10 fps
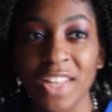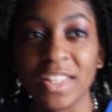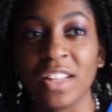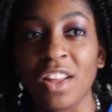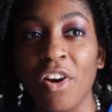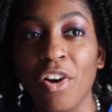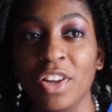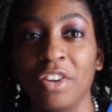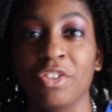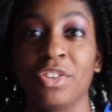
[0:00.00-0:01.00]
it's like they all
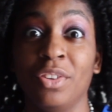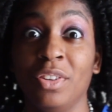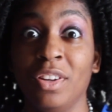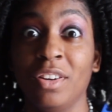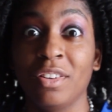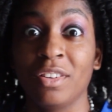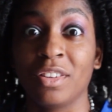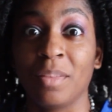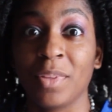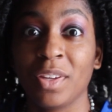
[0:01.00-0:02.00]
understood or
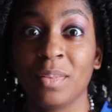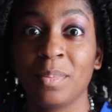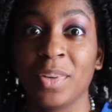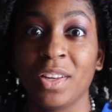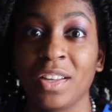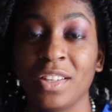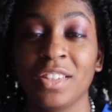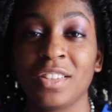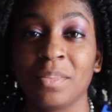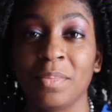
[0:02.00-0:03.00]
something, but like, he
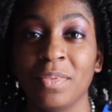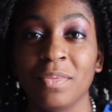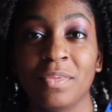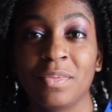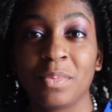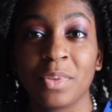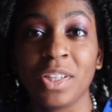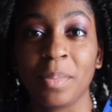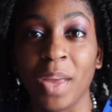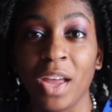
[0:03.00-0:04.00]
did some
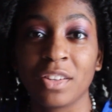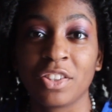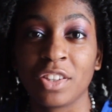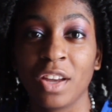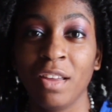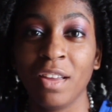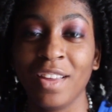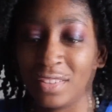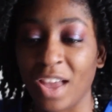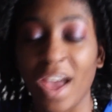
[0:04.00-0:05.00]
really bad shit.
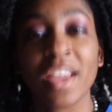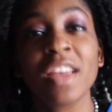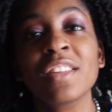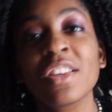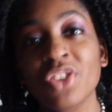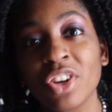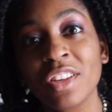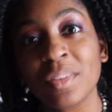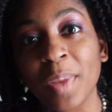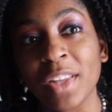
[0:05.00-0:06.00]
I guess I should have
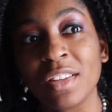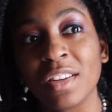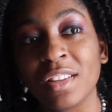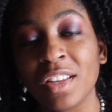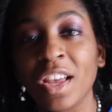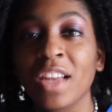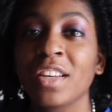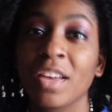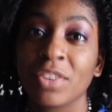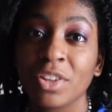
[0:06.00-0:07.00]
expected it. They kind of
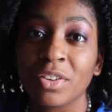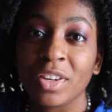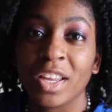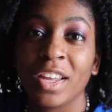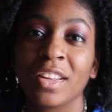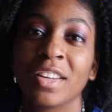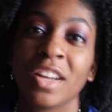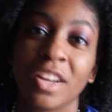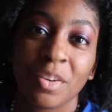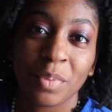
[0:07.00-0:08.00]
gave a little hint
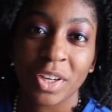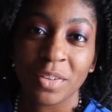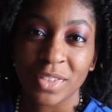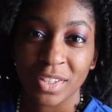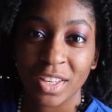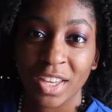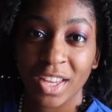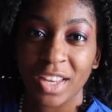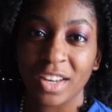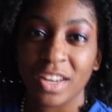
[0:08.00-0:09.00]
when he was a
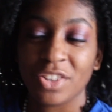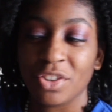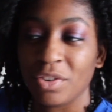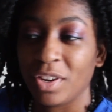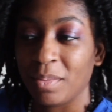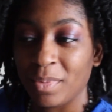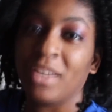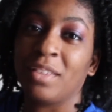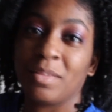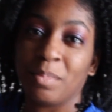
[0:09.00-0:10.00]
kid and they showed him
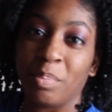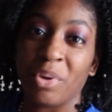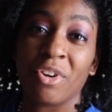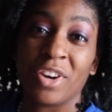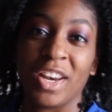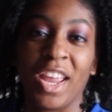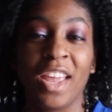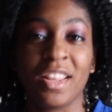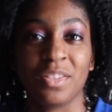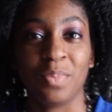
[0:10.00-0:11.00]
like burning
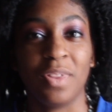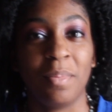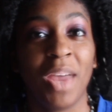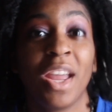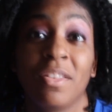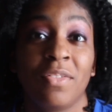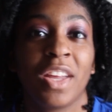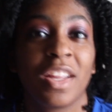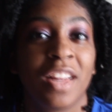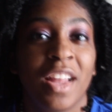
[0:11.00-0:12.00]
ants with a
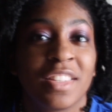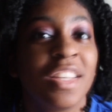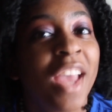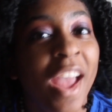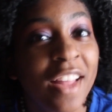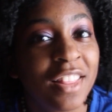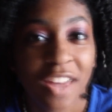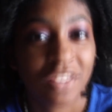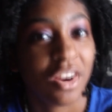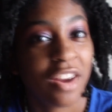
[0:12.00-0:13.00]
magnifying glass. He had
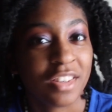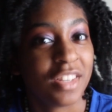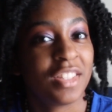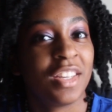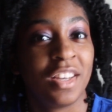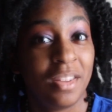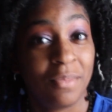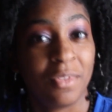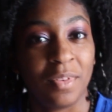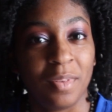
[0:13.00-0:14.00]
that darkness in him
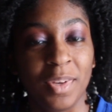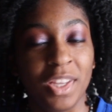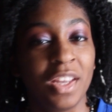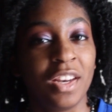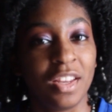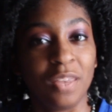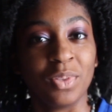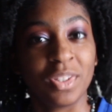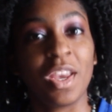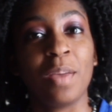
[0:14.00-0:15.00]
from the beginning. He
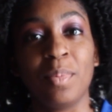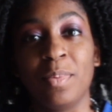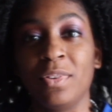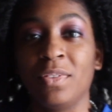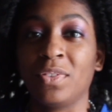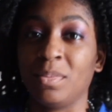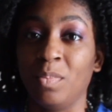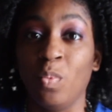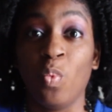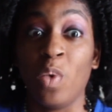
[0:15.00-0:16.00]
was capable of
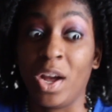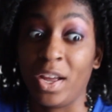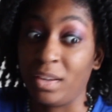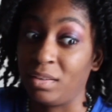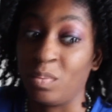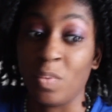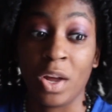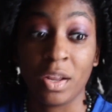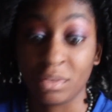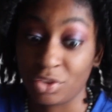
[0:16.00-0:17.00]
some wild,
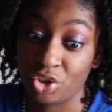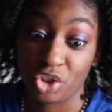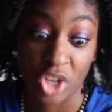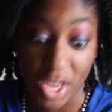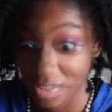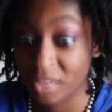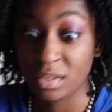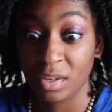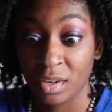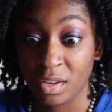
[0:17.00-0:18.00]
wild shit.
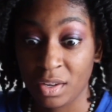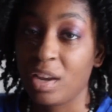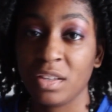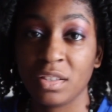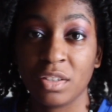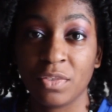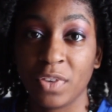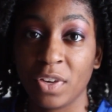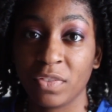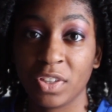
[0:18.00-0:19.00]
He still
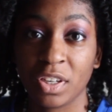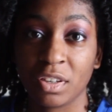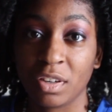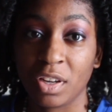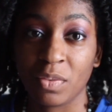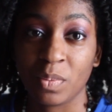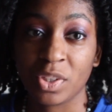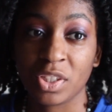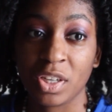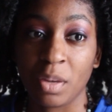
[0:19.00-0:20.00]
fought for that girl even when
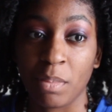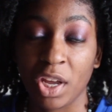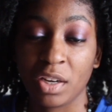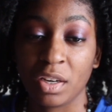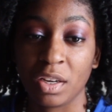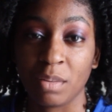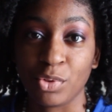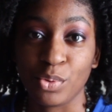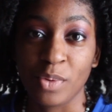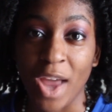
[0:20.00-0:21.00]
she abandoned him
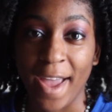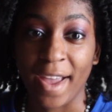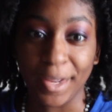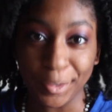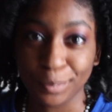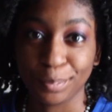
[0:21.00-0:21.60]
to die.